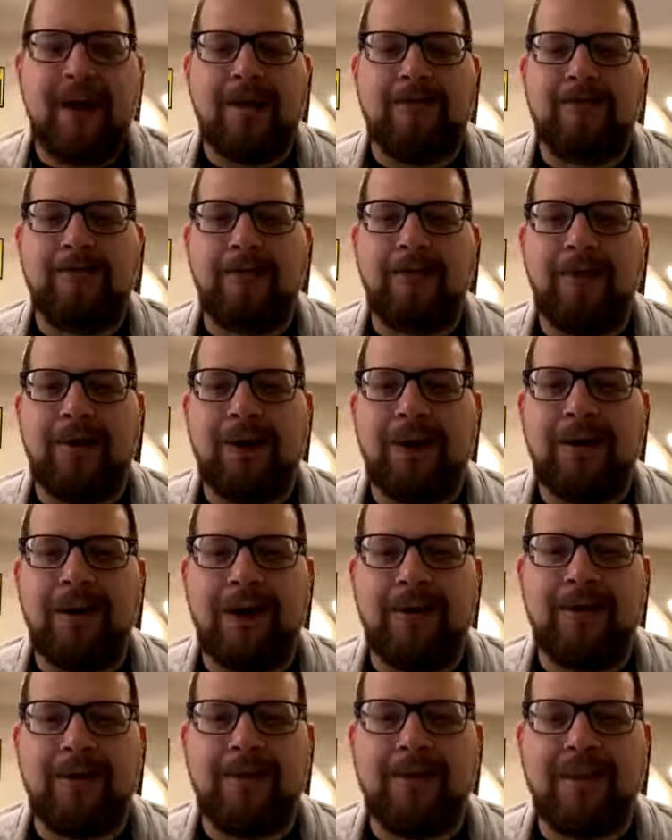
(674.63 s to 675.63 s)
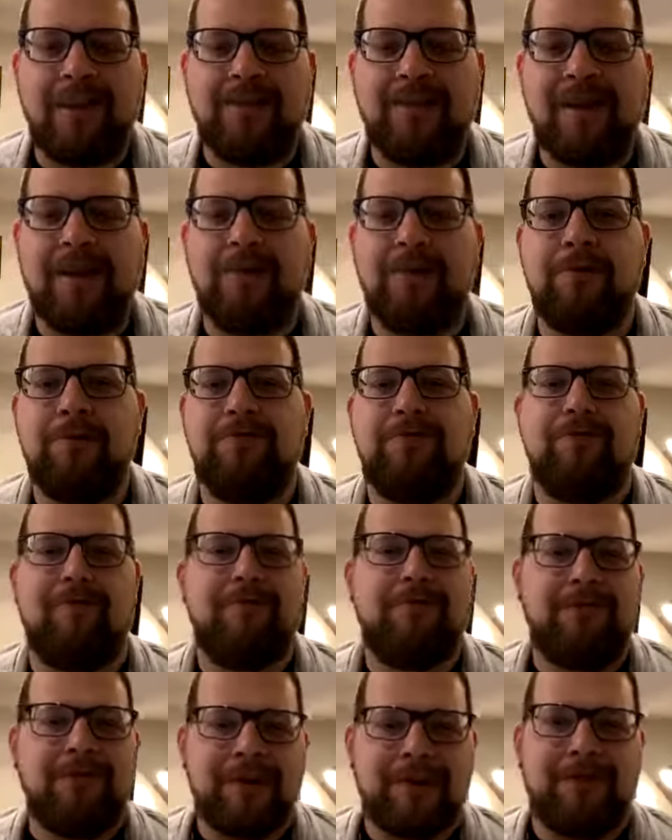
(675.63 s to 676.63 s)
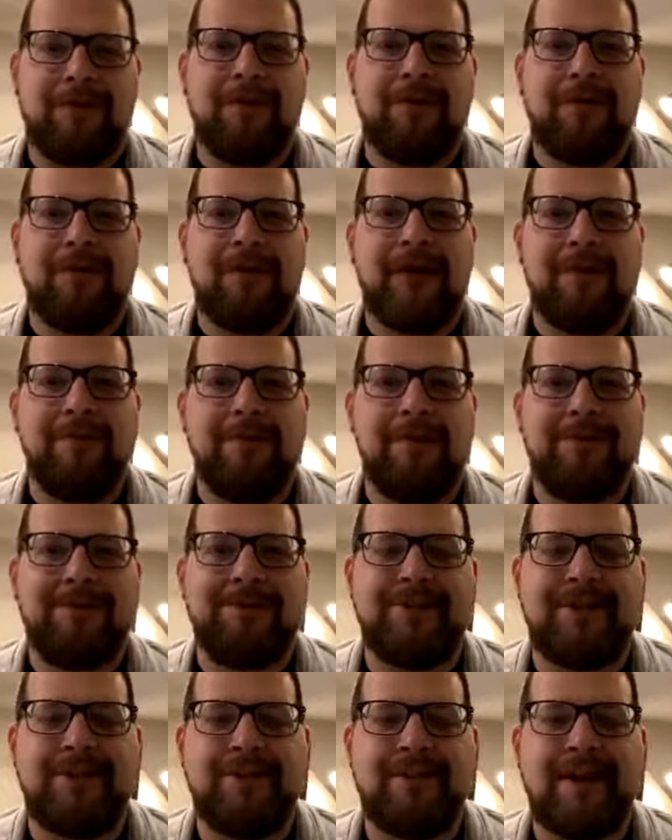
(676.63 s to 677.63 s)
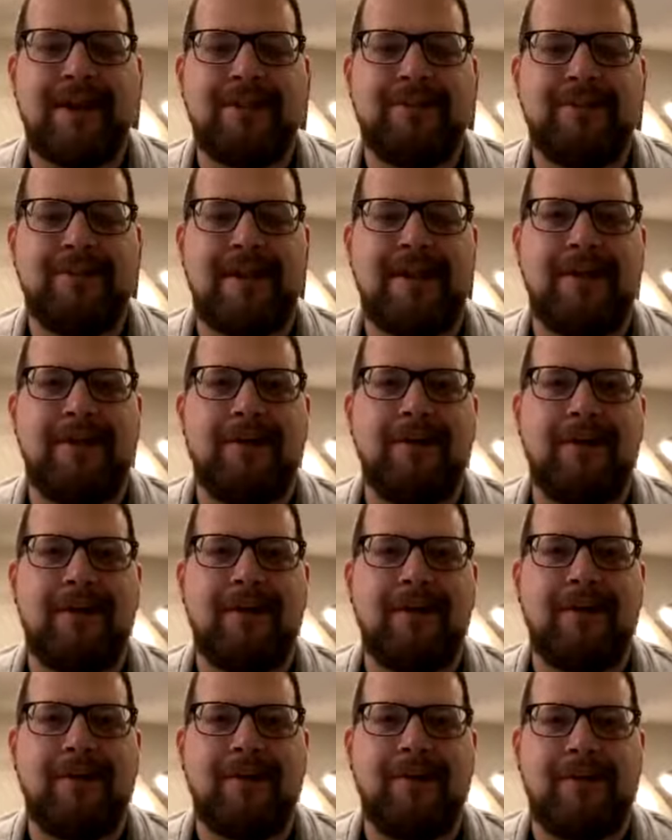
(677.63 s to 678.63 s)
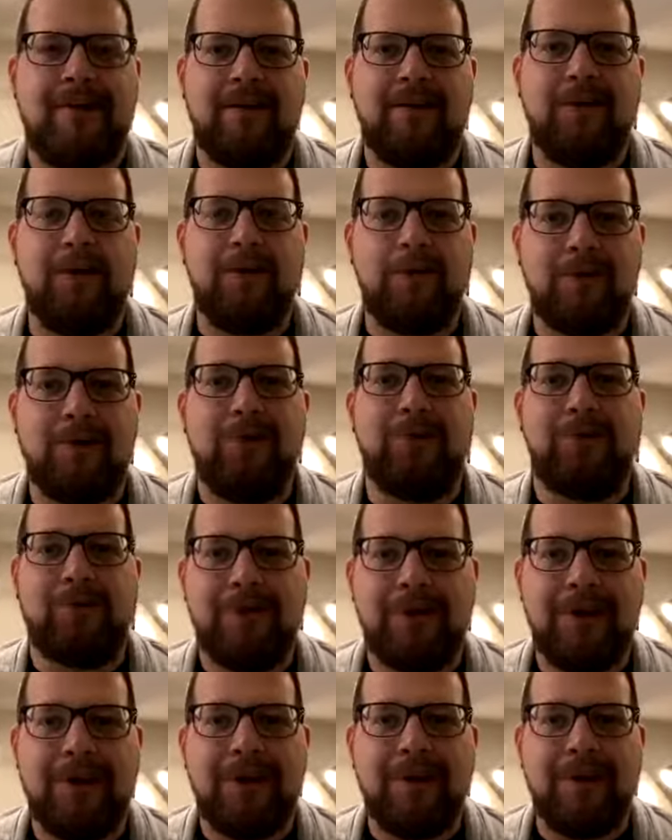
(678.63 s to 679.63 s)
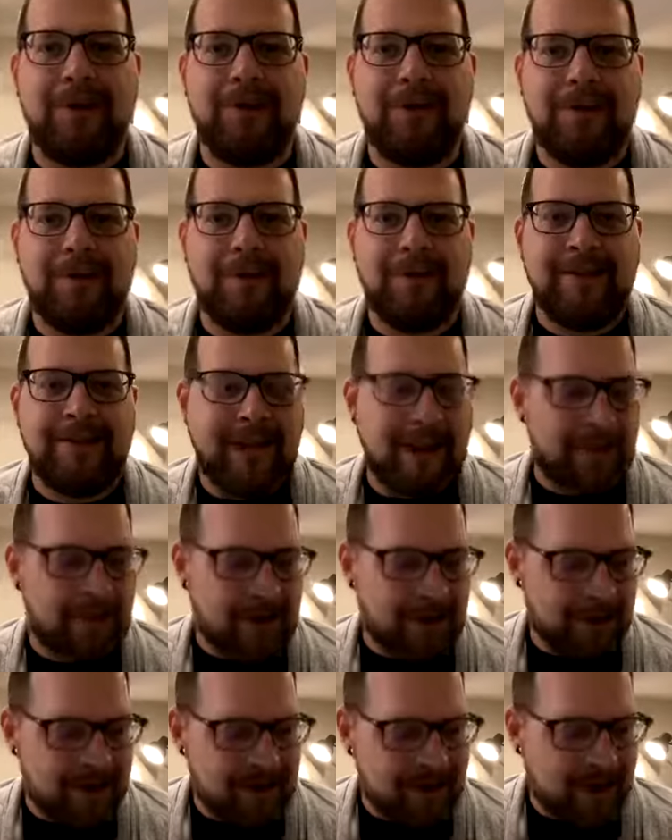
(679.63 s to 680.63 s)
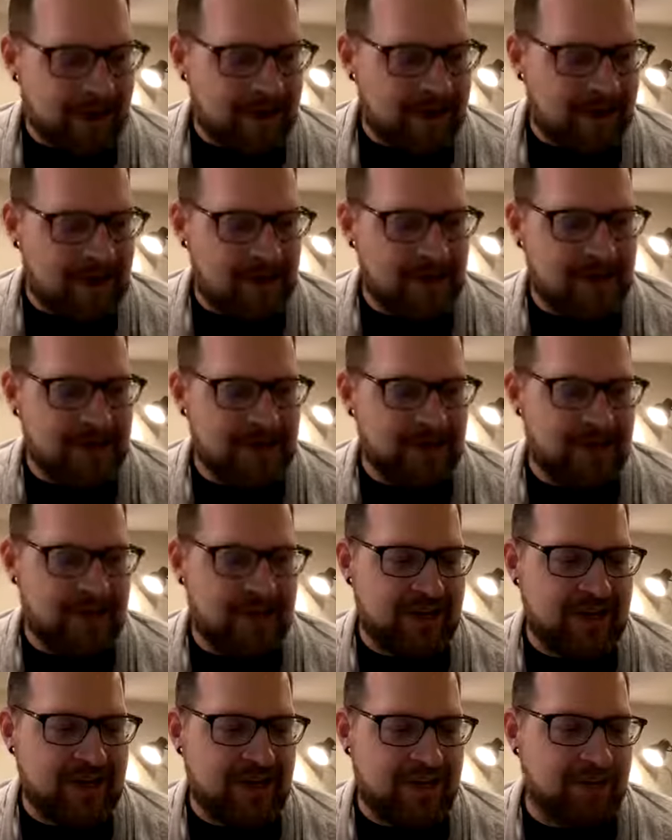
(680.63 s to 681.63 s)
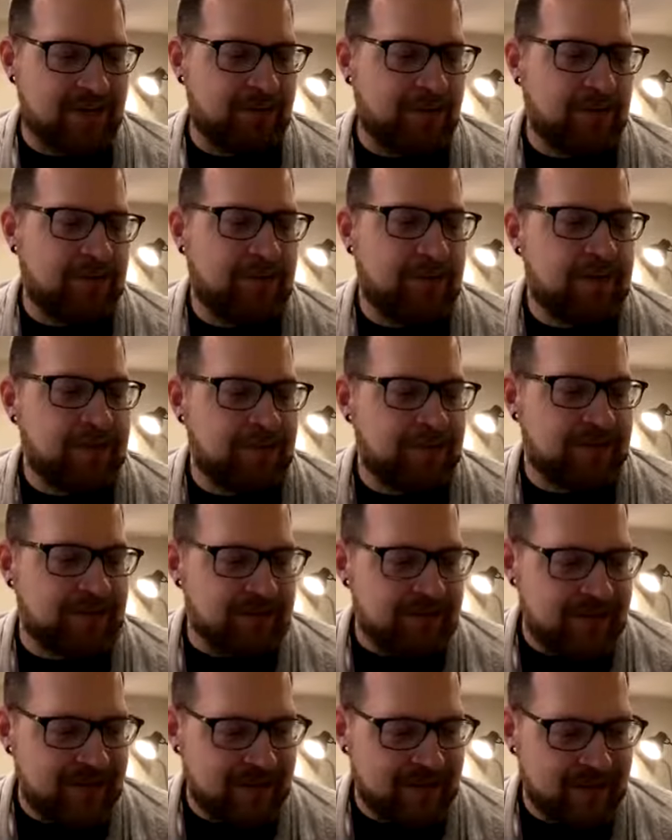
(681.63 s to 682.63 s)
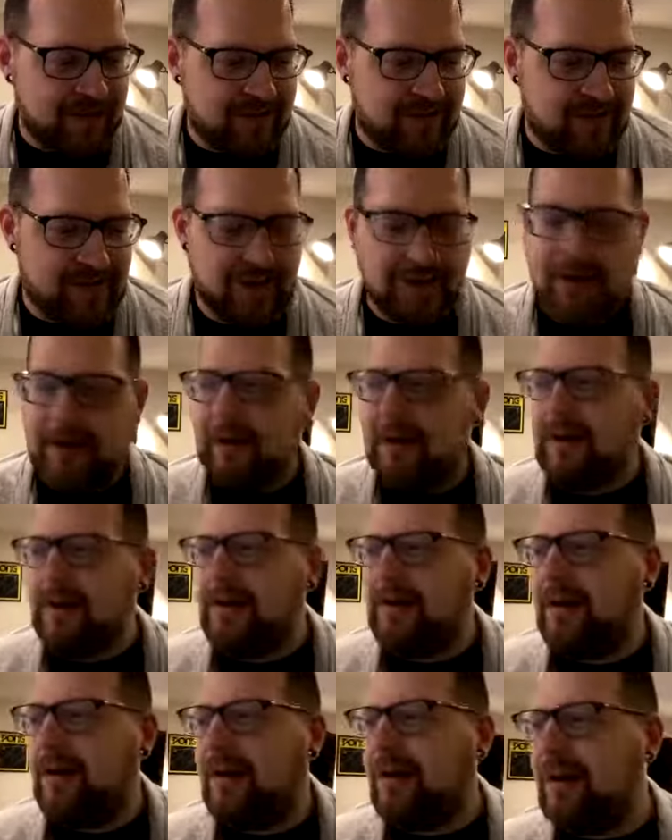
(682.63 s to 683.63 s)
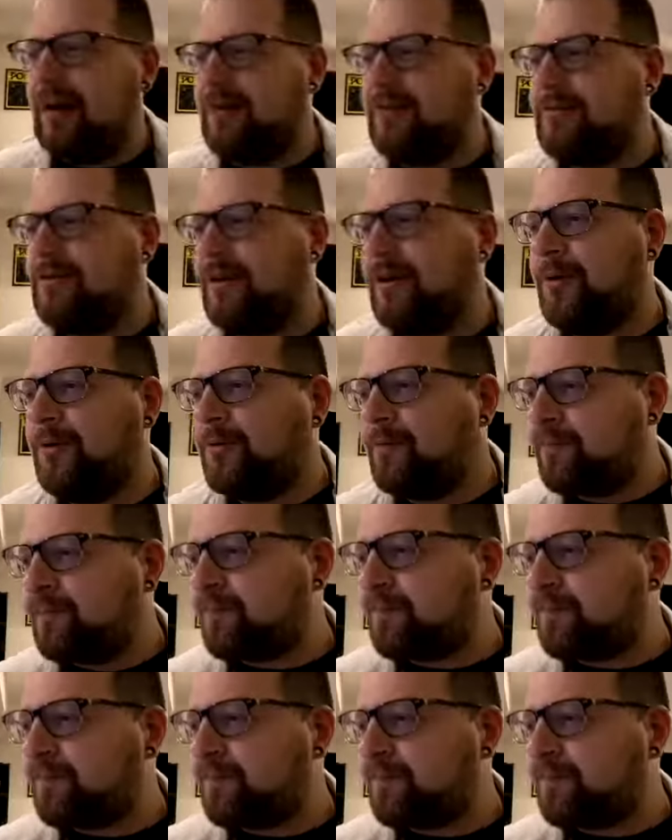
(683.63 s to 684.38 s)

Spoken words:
for one another, and that's how we would fulfill that mission. That's how the world would know that we are united in that mission and because we represent Jesus. So